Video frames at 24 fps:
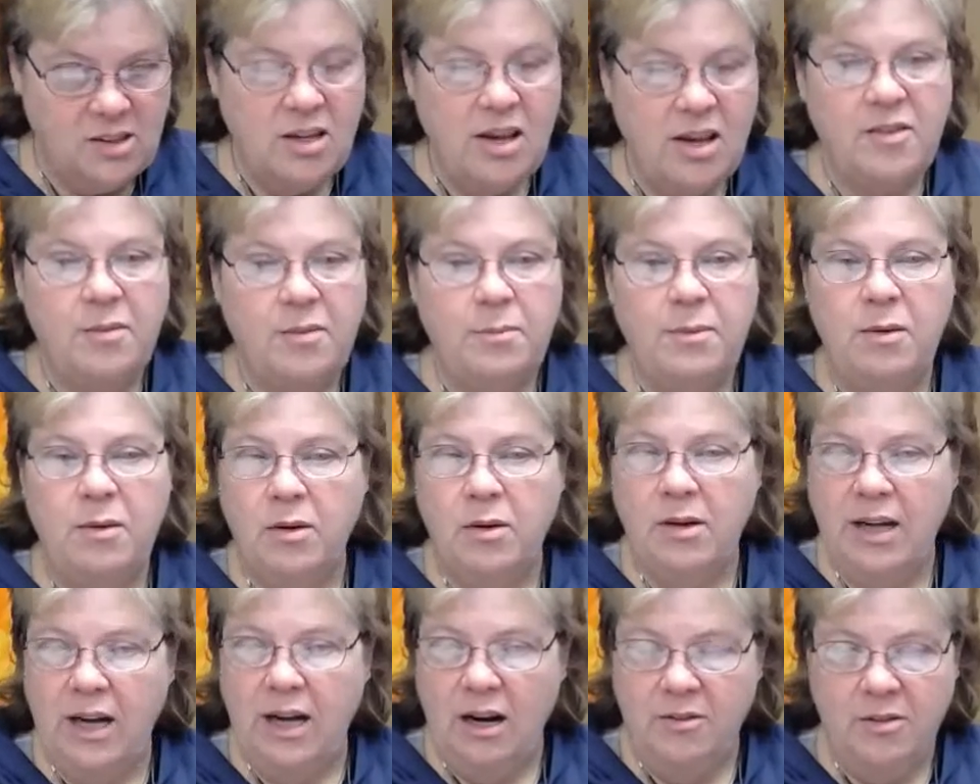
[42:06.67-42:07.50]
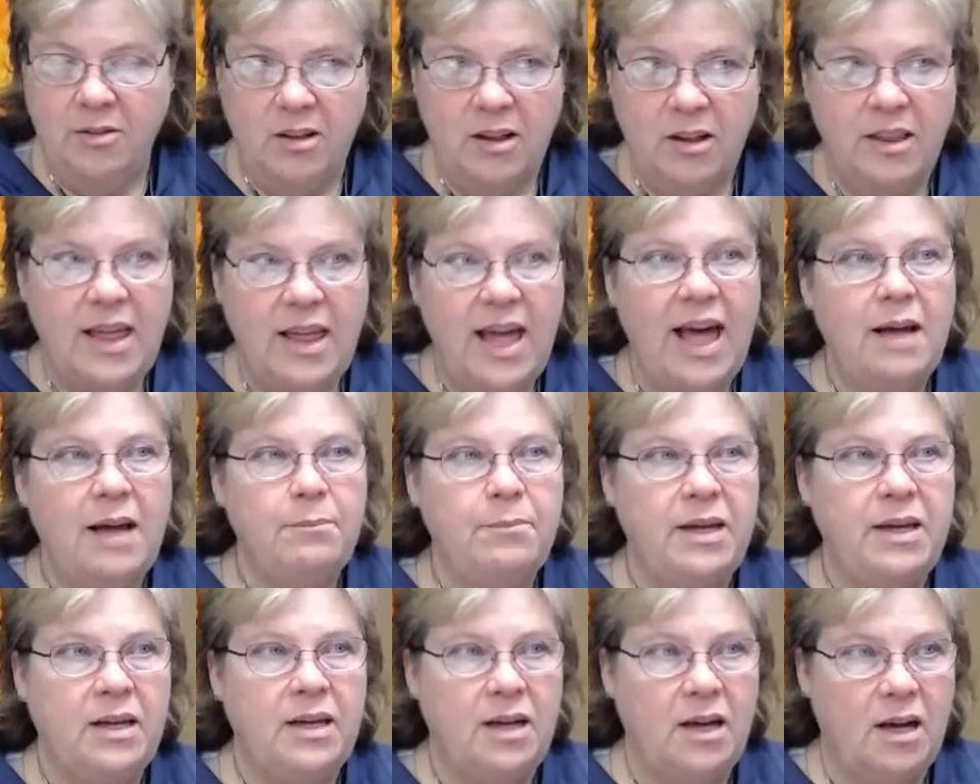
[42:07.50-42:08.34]
You have to be real careful of that
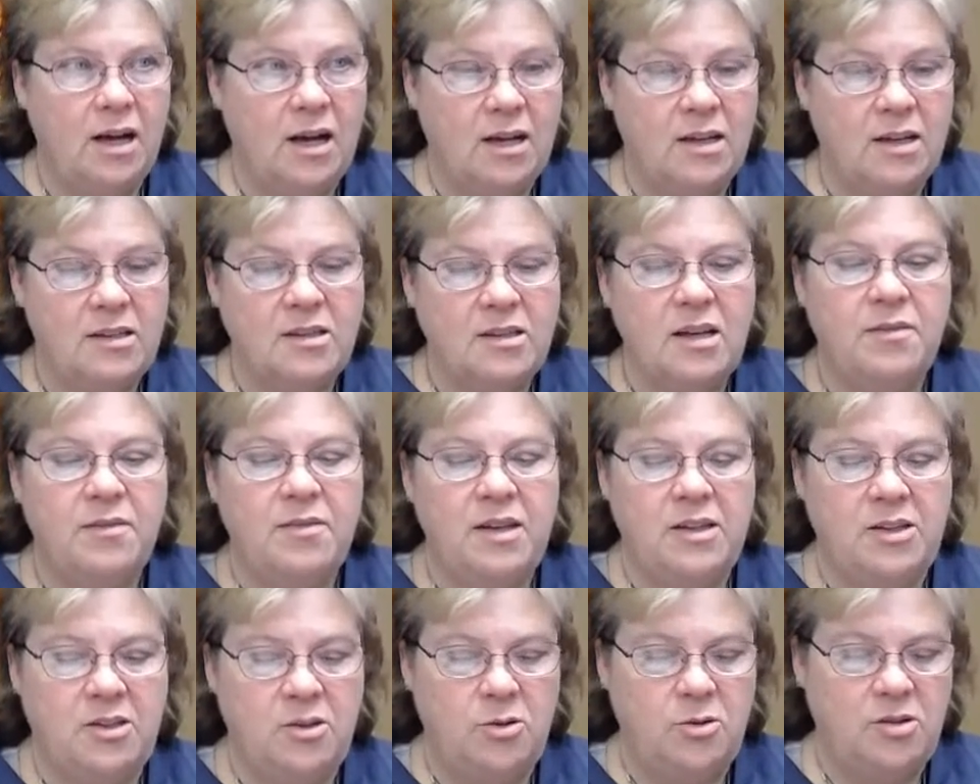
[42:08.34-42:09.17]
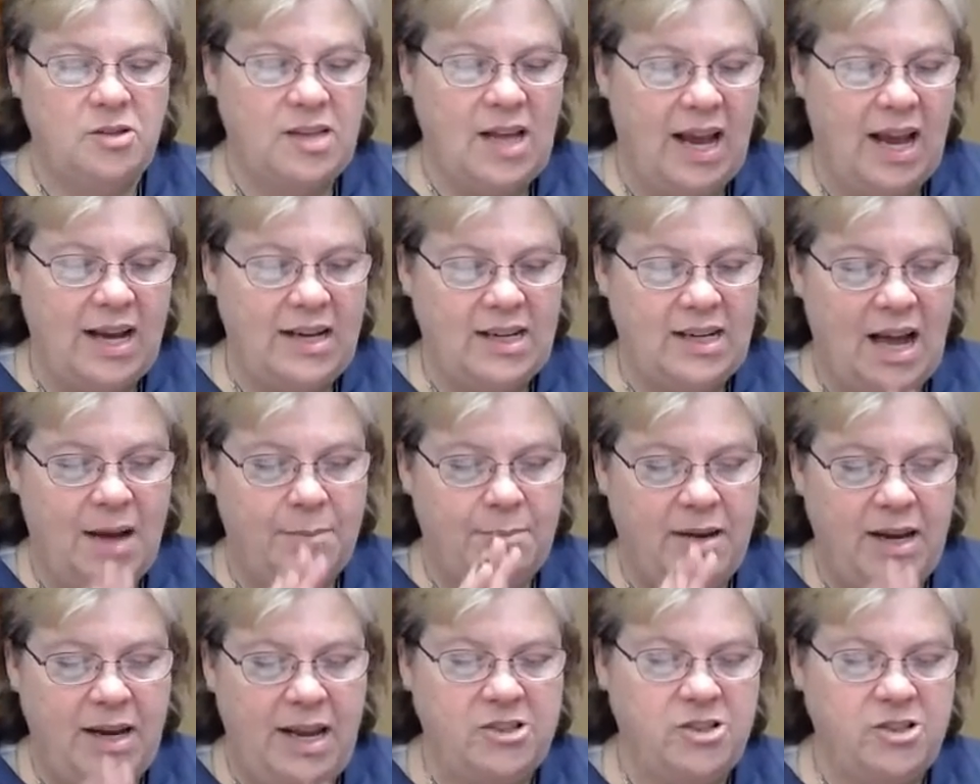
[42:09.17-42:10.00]
because of the 2 sign
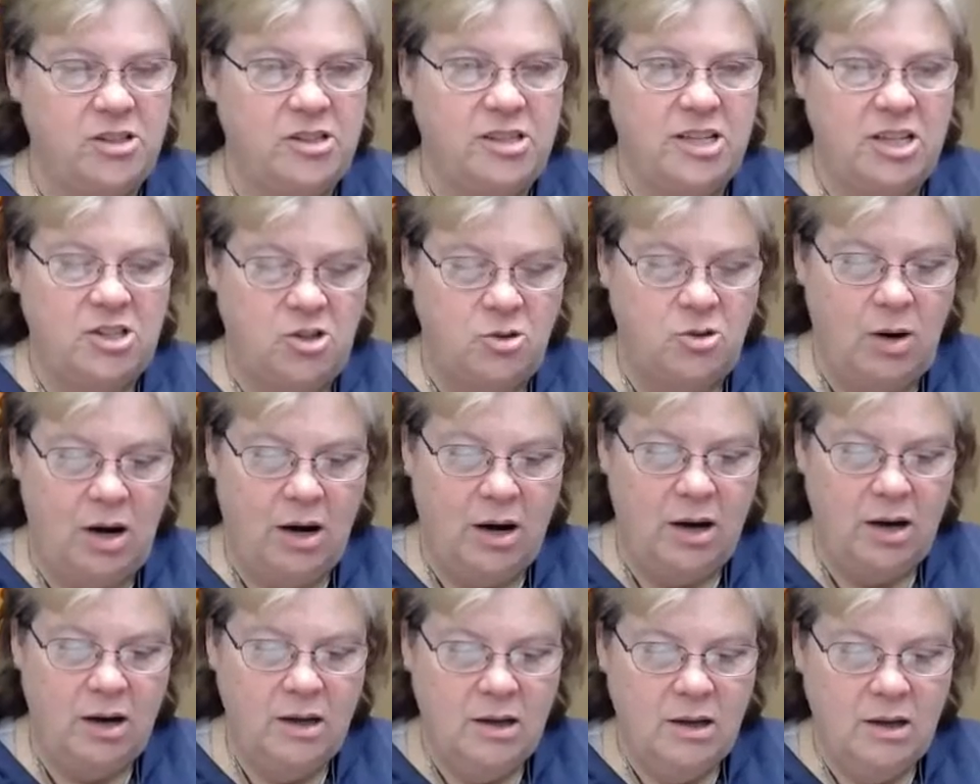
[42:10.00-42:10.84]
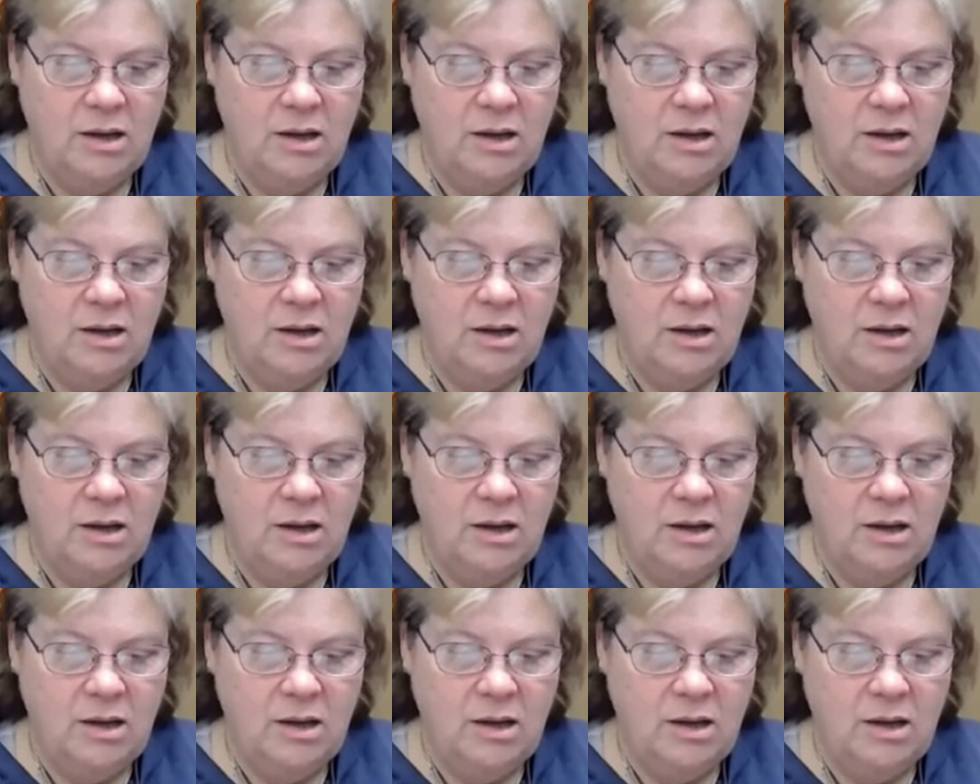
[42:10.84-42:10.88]
combinations that you are.